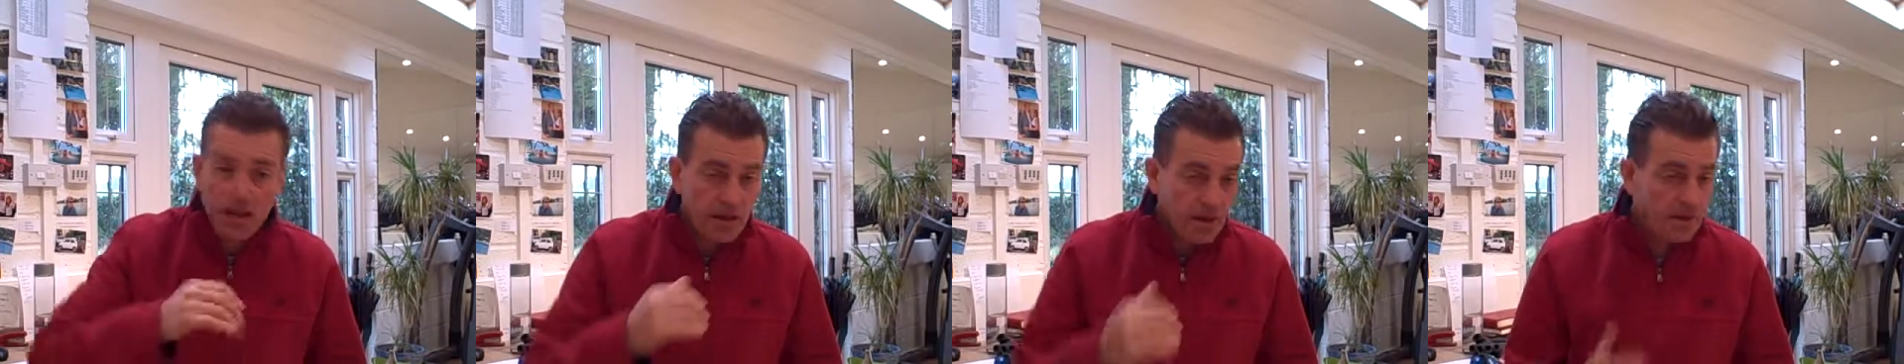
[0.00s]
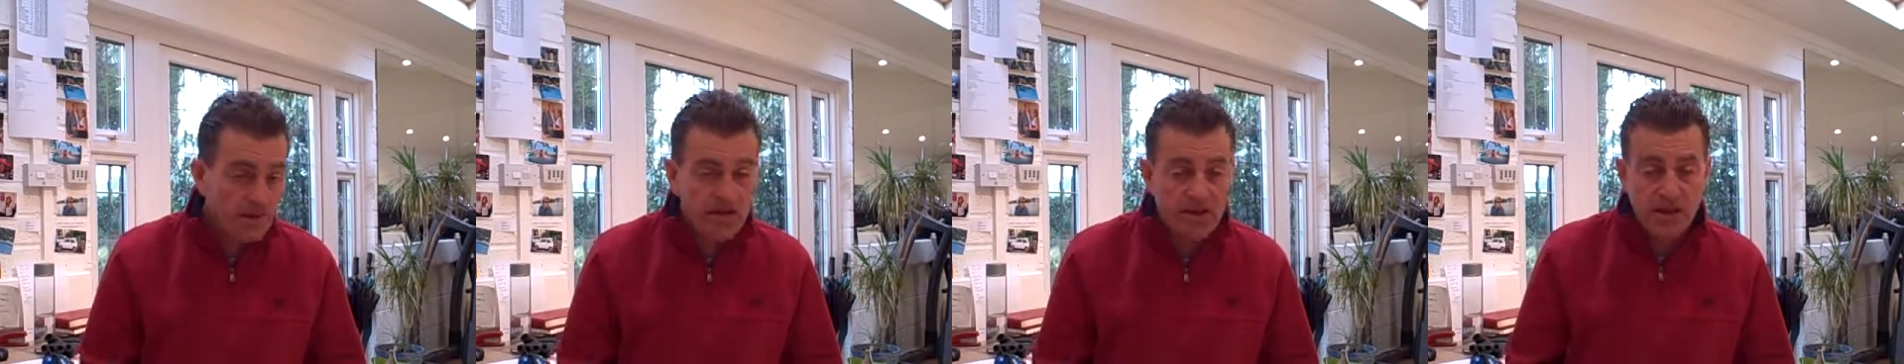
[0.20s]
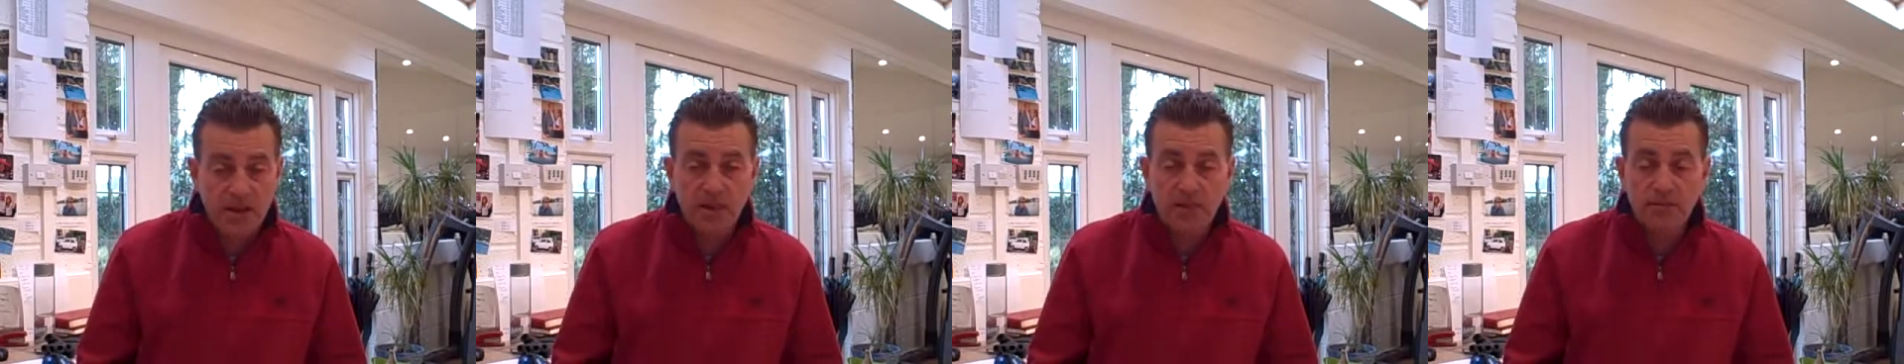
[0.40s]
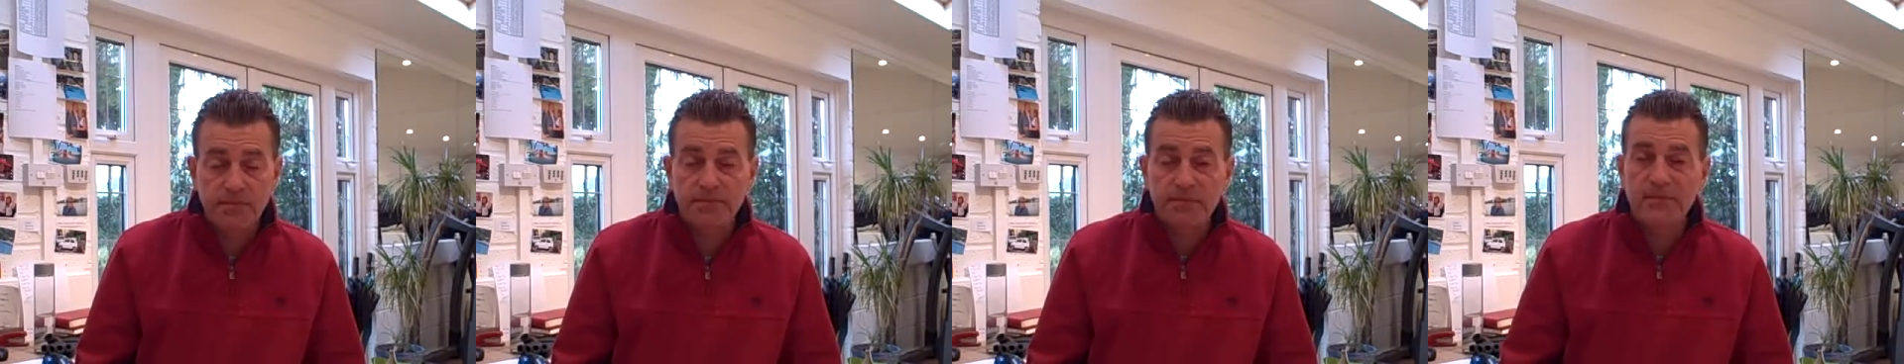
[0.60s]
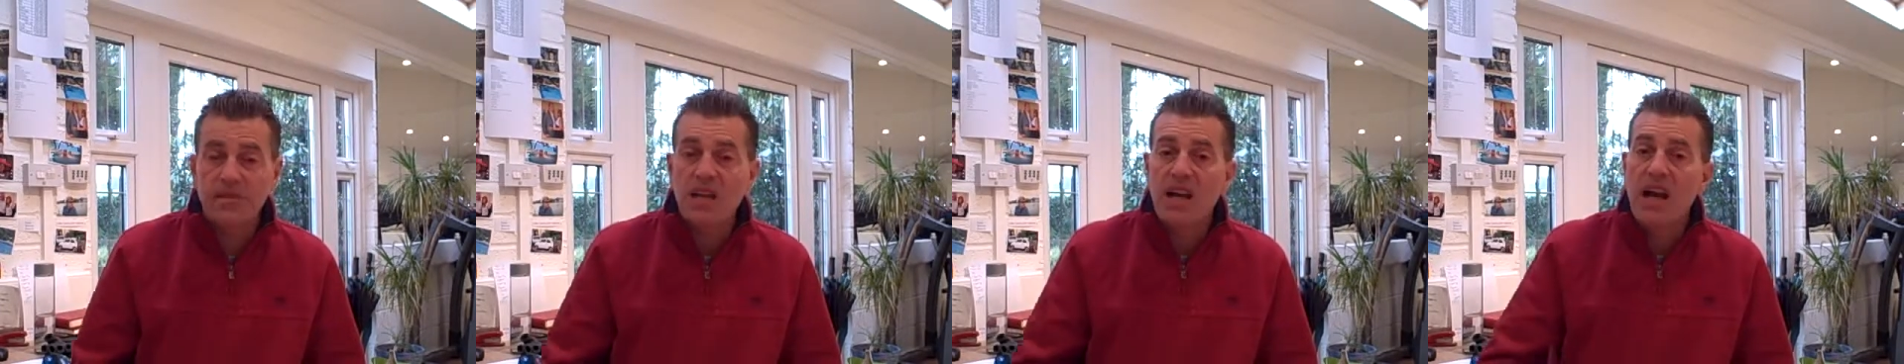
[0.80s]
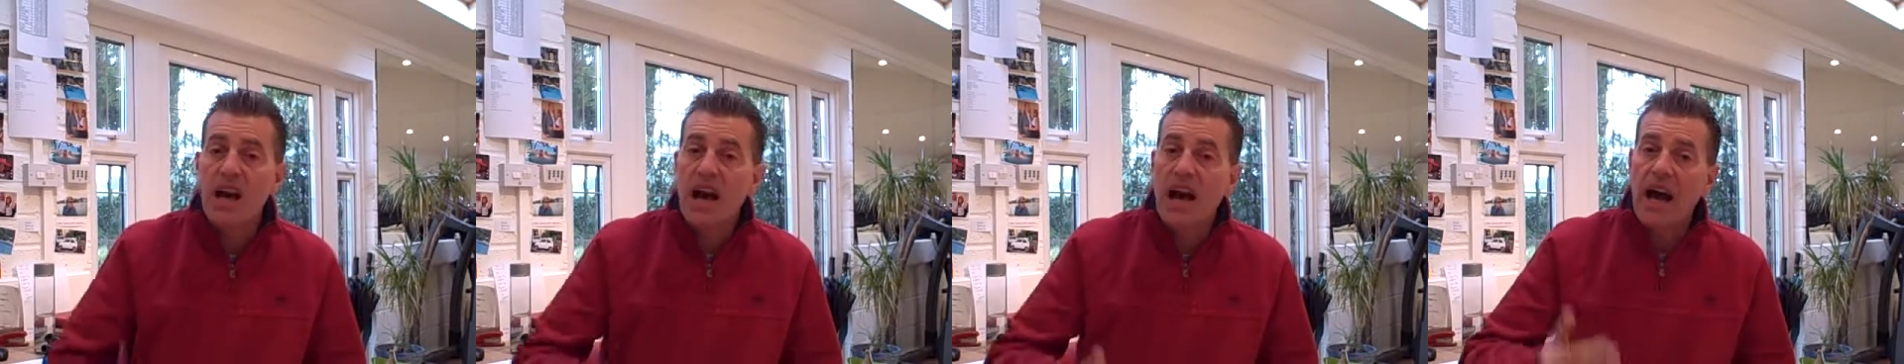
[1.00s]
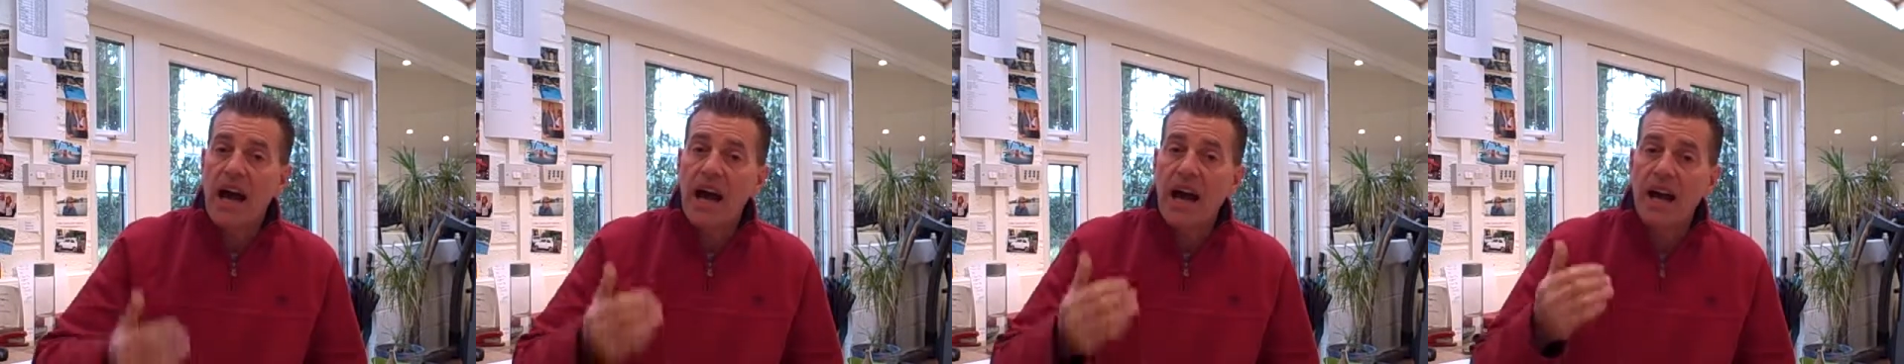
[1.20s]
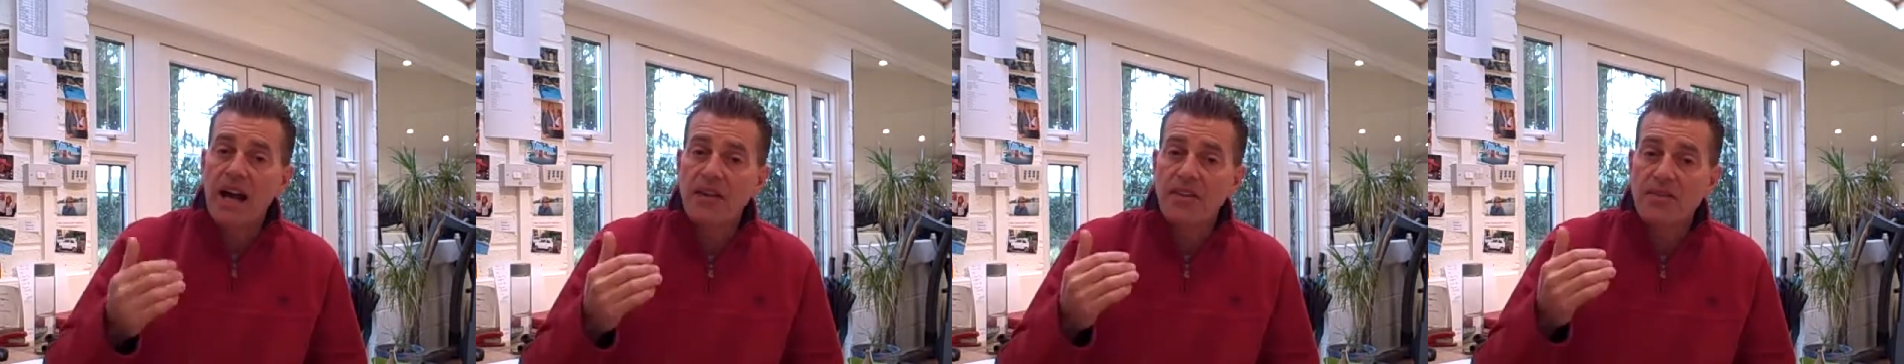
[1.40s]
consultant
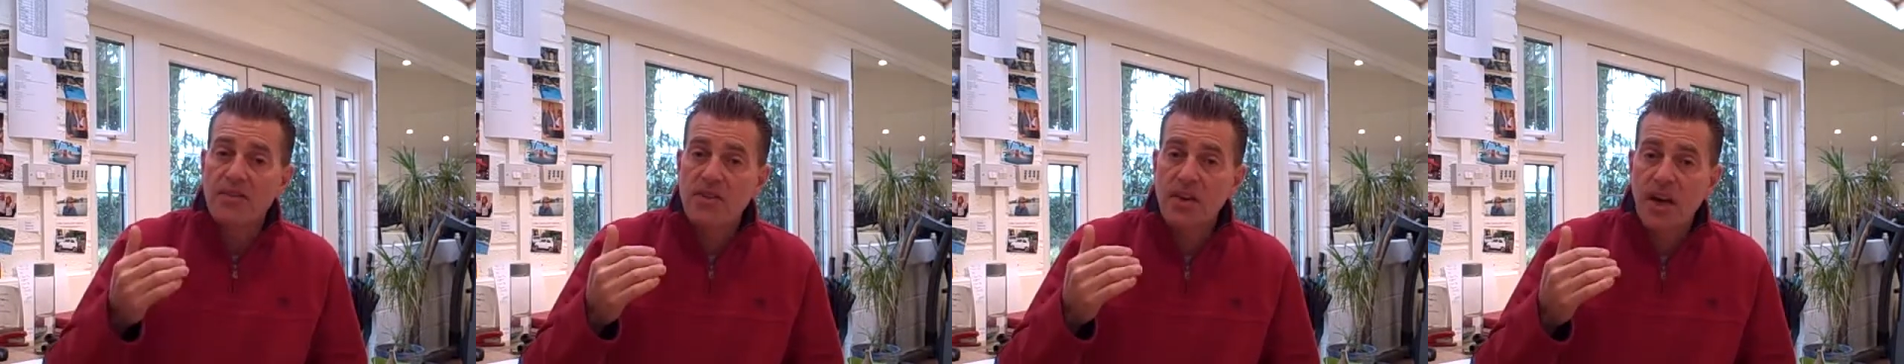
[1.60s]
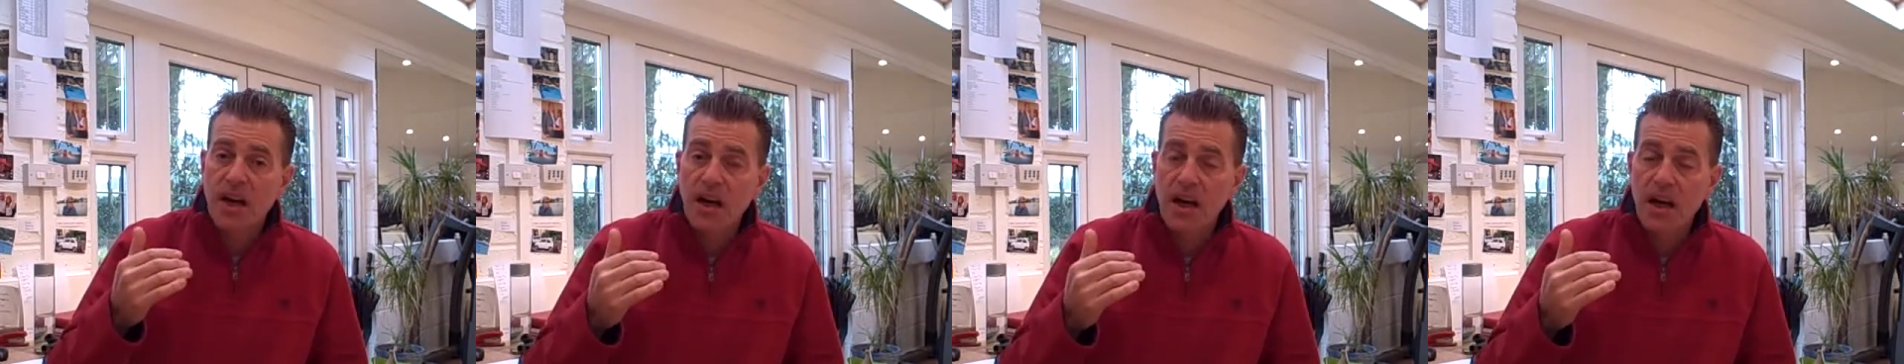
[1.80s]
and